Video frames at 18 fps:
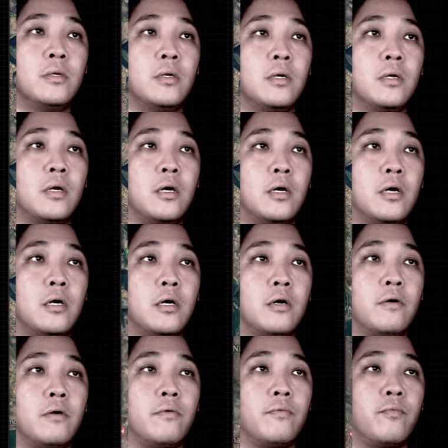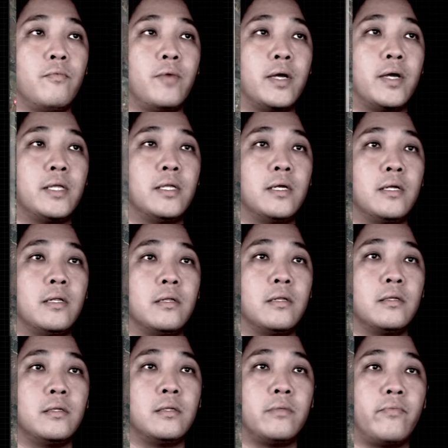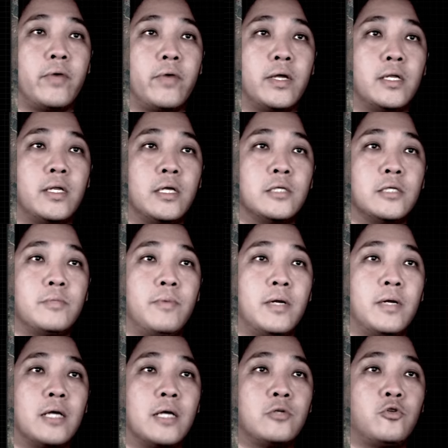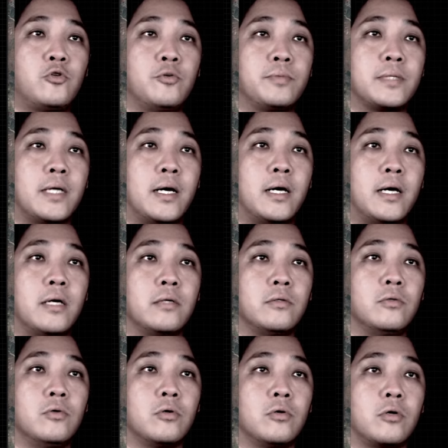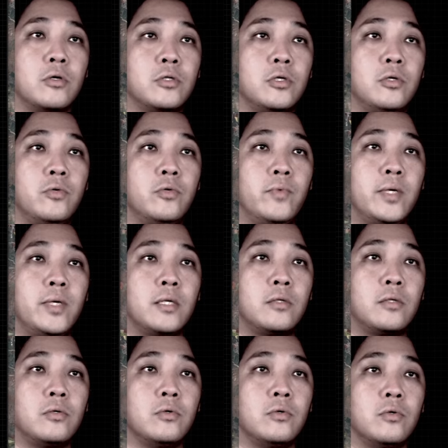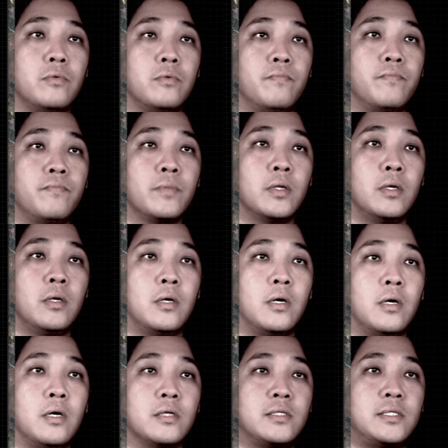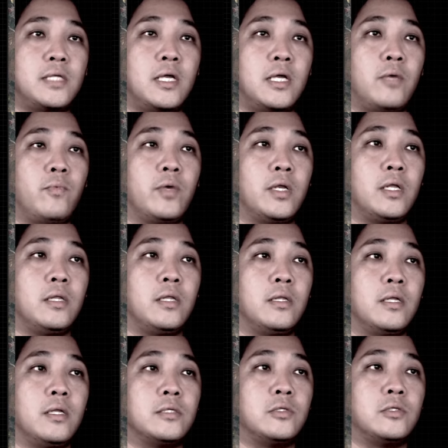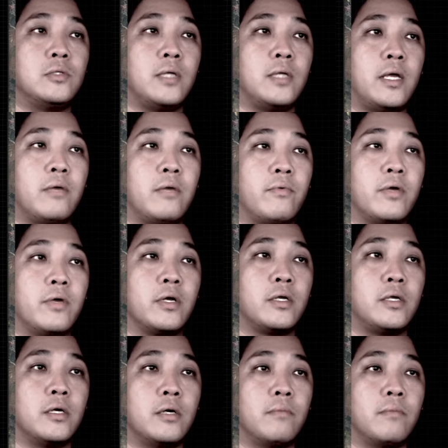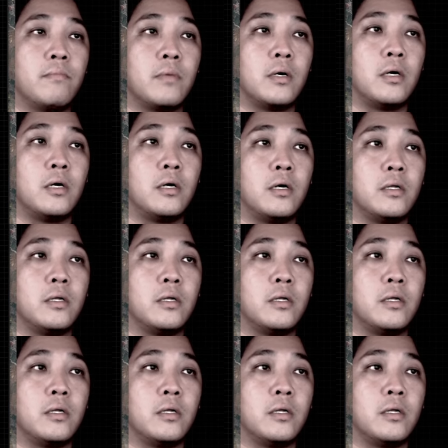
where the Hezbollah troops are continuing to stay within this area here. I